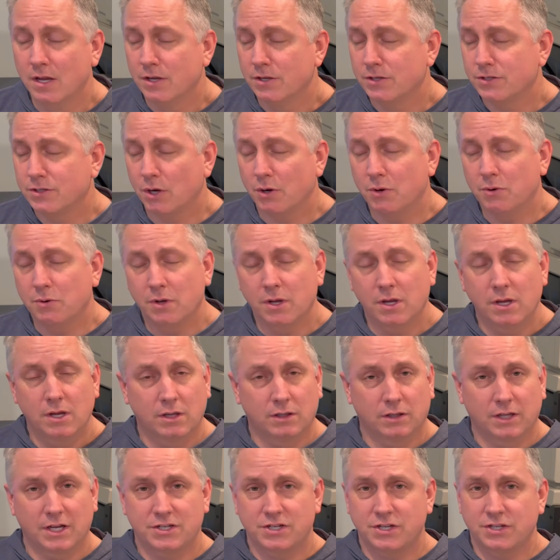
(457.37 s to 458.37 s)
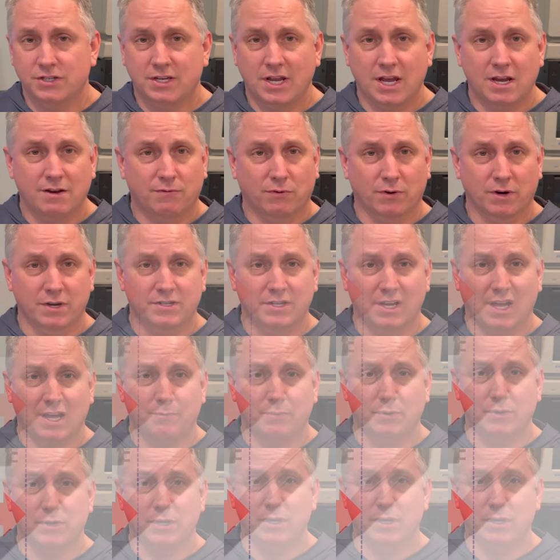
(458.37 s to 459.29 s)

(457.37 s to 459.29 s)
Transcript: So let's just take, for example,